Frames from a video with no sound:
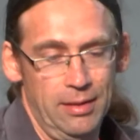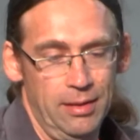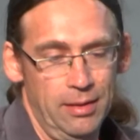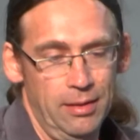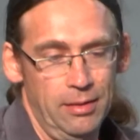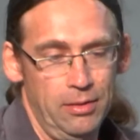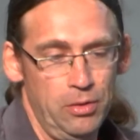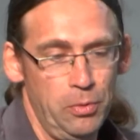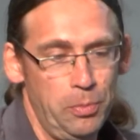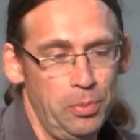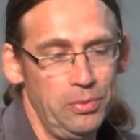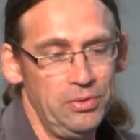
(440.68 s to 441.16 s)

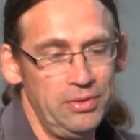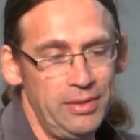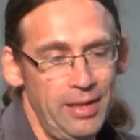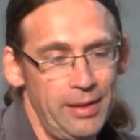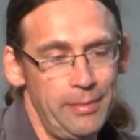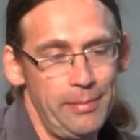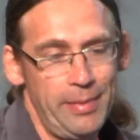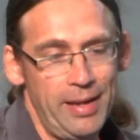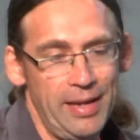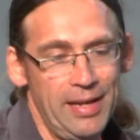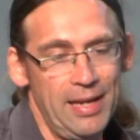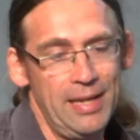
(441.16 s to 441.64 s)
you put
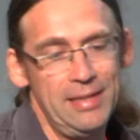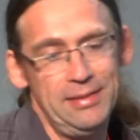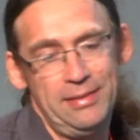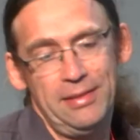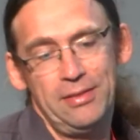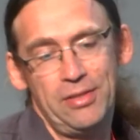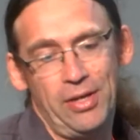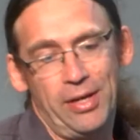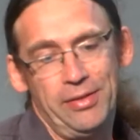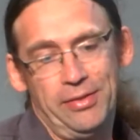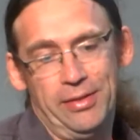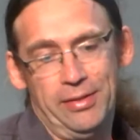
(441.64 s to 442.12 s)
them against
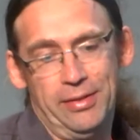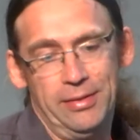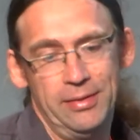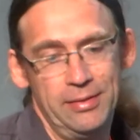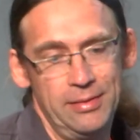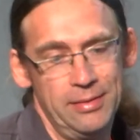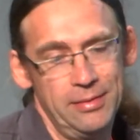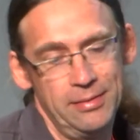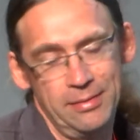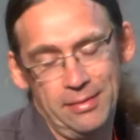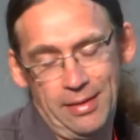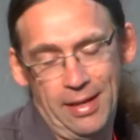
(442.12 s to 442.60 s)
each other.
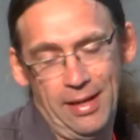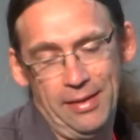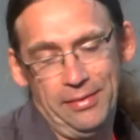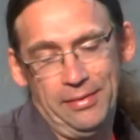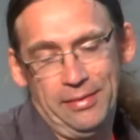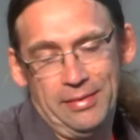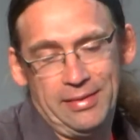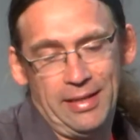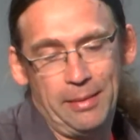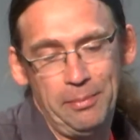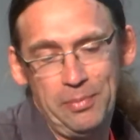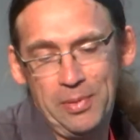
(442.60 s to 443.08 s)
And
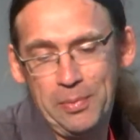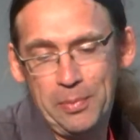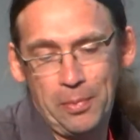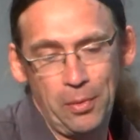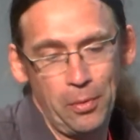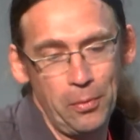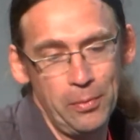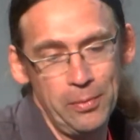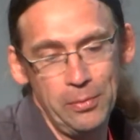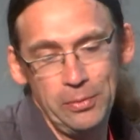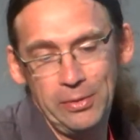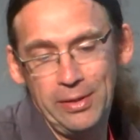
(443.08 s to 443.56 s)
some
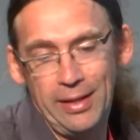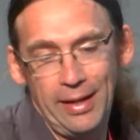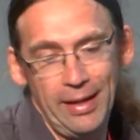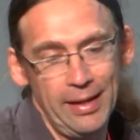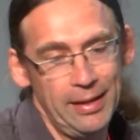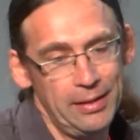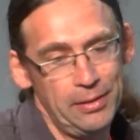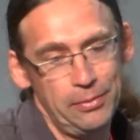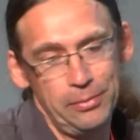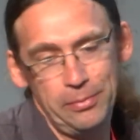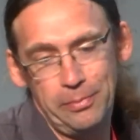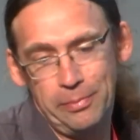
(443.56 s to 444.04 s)
people would
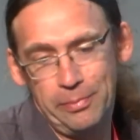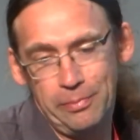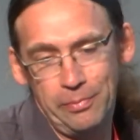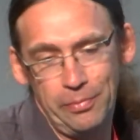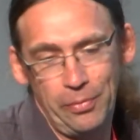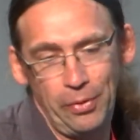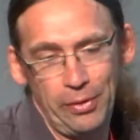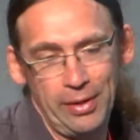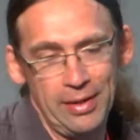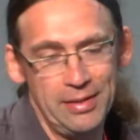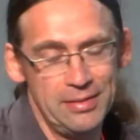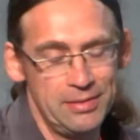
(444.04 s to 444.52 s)
like
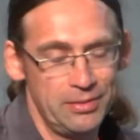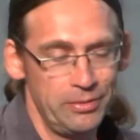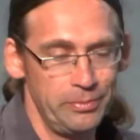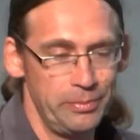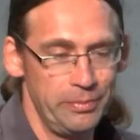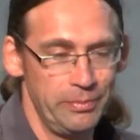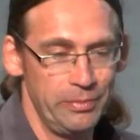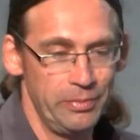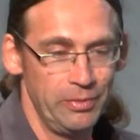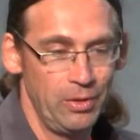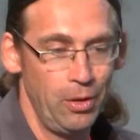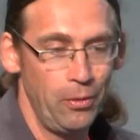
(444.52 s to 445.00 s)
tokens to
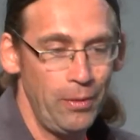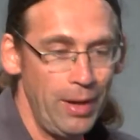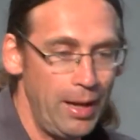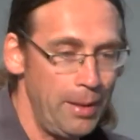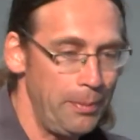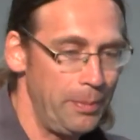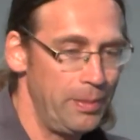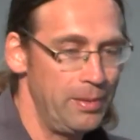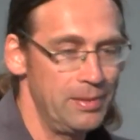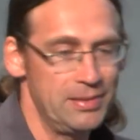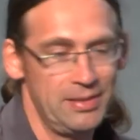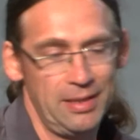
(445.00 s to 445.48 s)
go
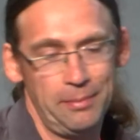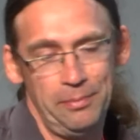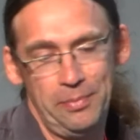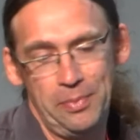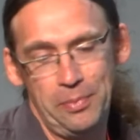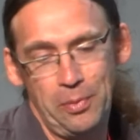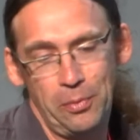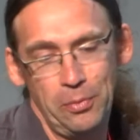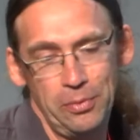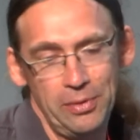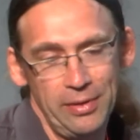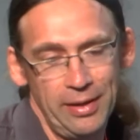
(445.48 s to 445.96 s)
up, some
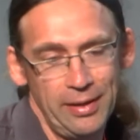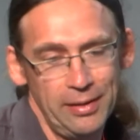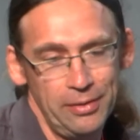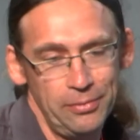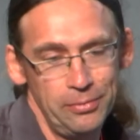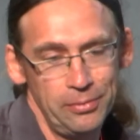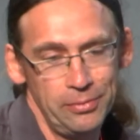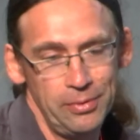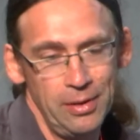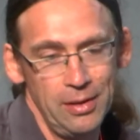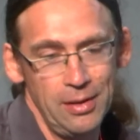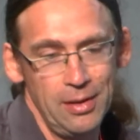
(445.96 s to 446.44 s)
people would like
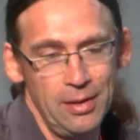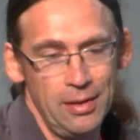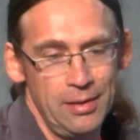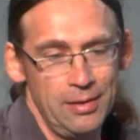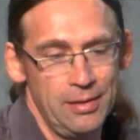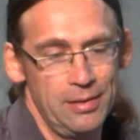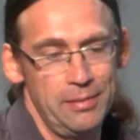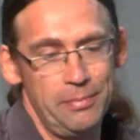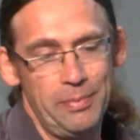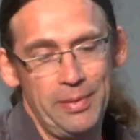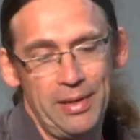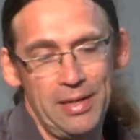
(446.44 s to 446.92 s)

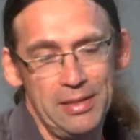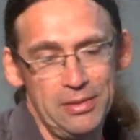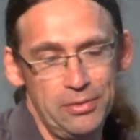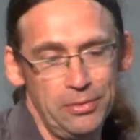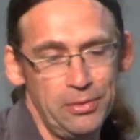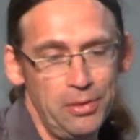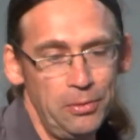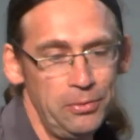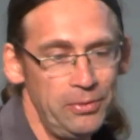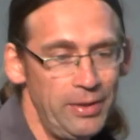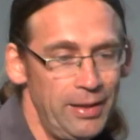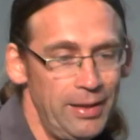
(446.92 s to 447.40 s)
the price to
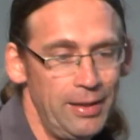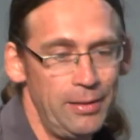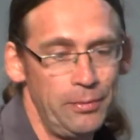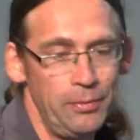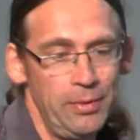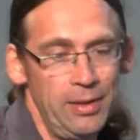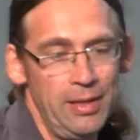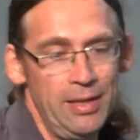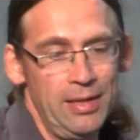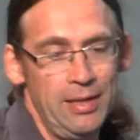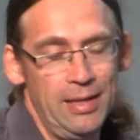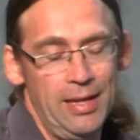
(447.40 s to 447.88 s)
go down,
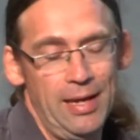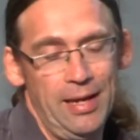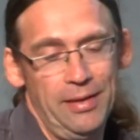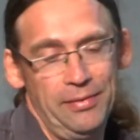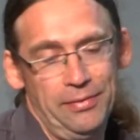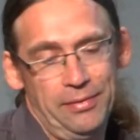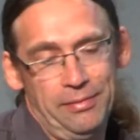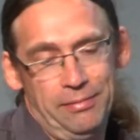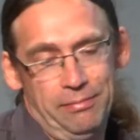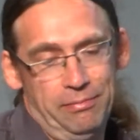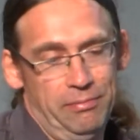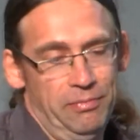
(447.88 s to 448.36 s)

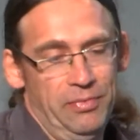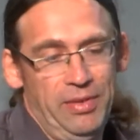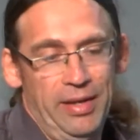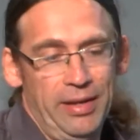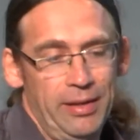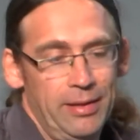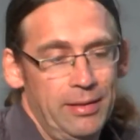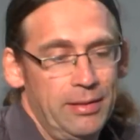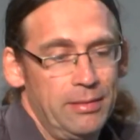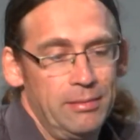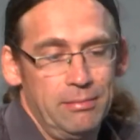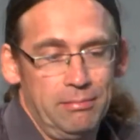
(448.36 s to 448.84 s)
and they
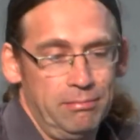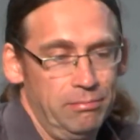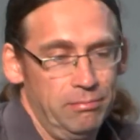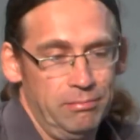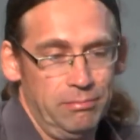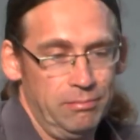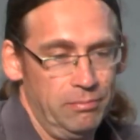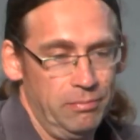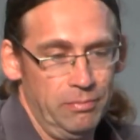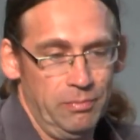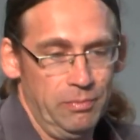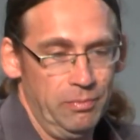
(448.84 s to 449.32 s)
are
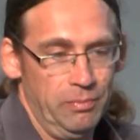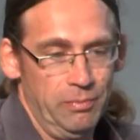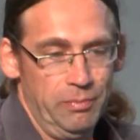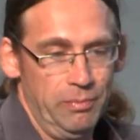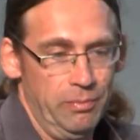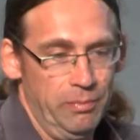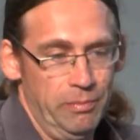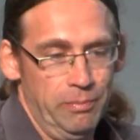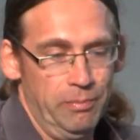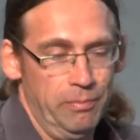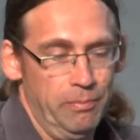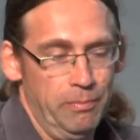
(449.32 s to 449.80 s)

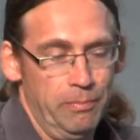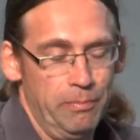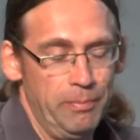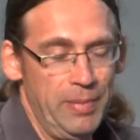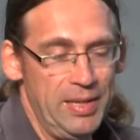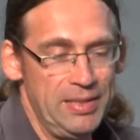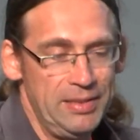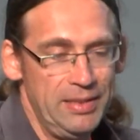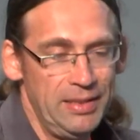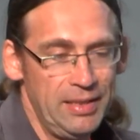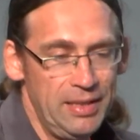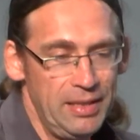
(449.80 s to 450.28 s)

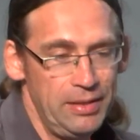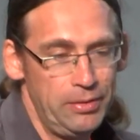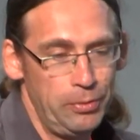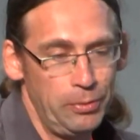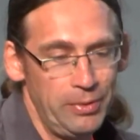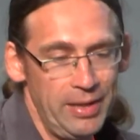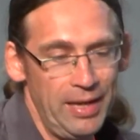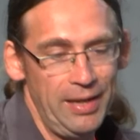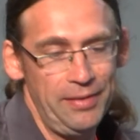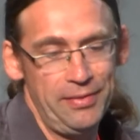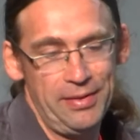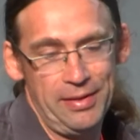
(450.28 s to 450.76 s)
basically
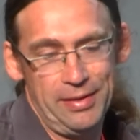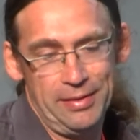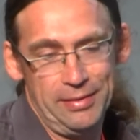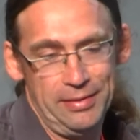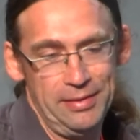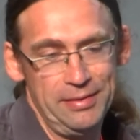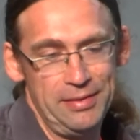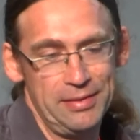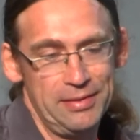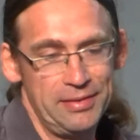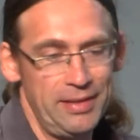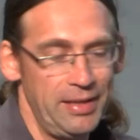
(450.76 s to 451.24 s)
together
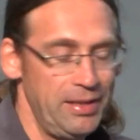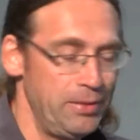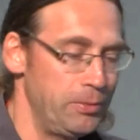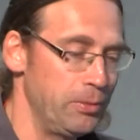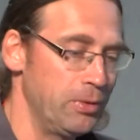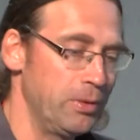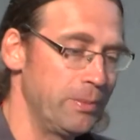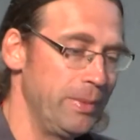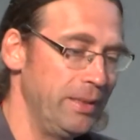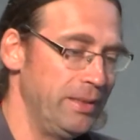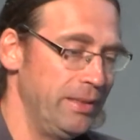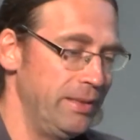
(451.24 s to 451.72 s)
in this
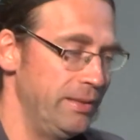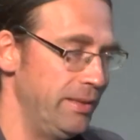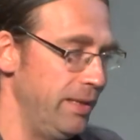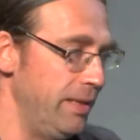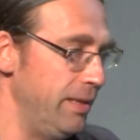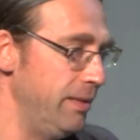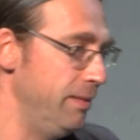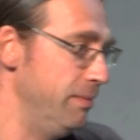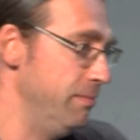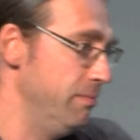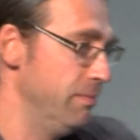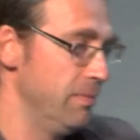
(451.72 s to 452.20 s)
network, but
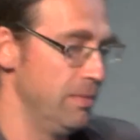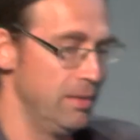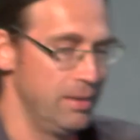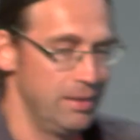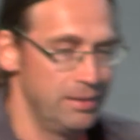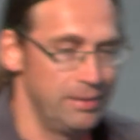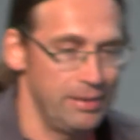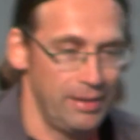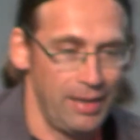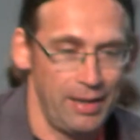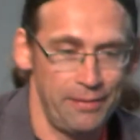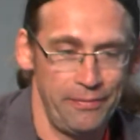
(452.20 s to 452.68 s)
they
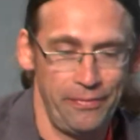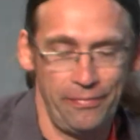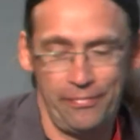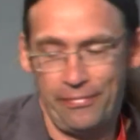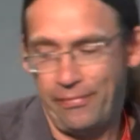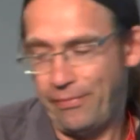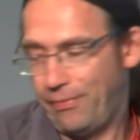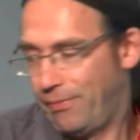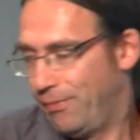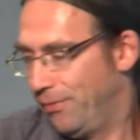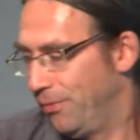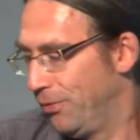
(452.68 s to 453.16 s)
have
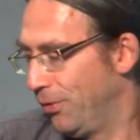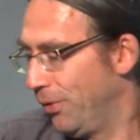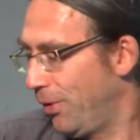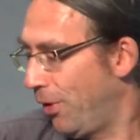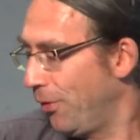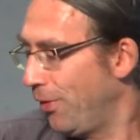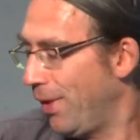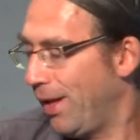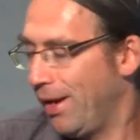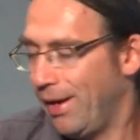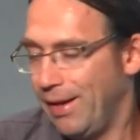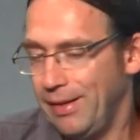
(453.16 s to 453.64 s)

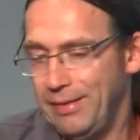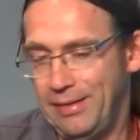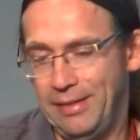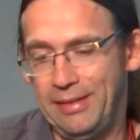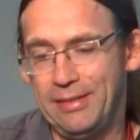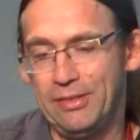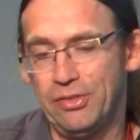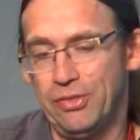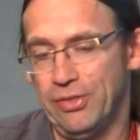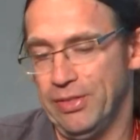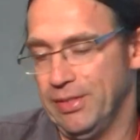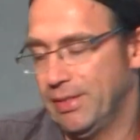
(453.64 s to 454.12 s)
non-aligned
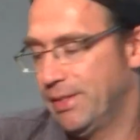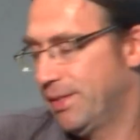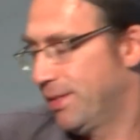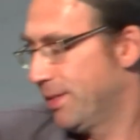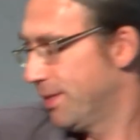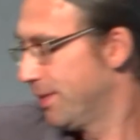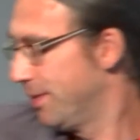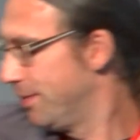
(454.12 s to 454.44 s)
interests.